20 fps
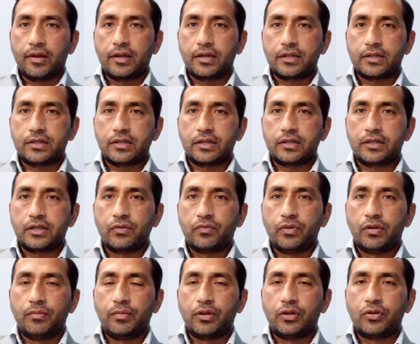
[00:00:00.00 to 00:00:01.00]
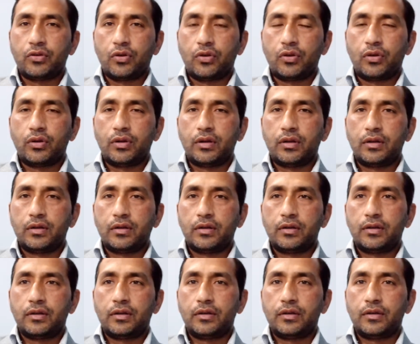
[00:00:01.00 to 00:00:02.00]
Constructor will be called
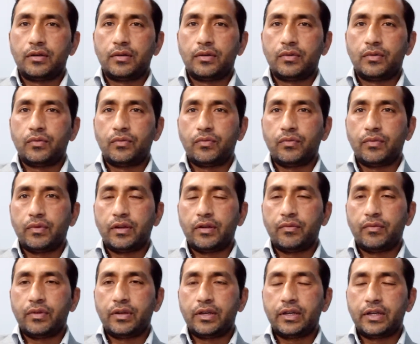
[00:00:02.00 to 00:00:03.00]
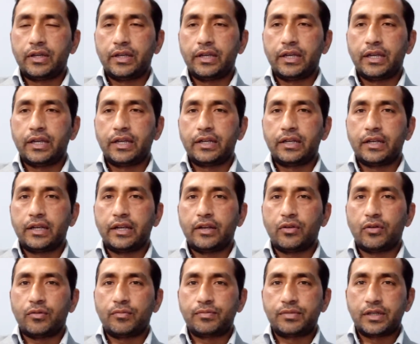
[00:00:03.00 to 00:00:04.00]
when we create an
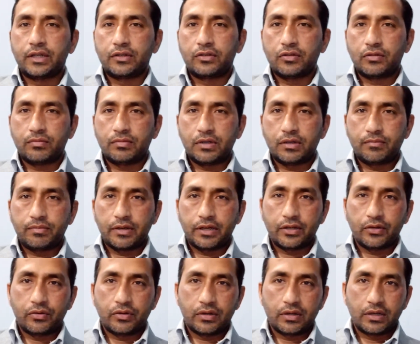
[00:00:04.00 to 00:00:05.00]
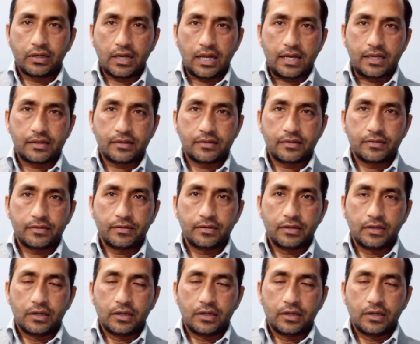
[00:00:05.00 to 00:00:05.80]
object of that particular class.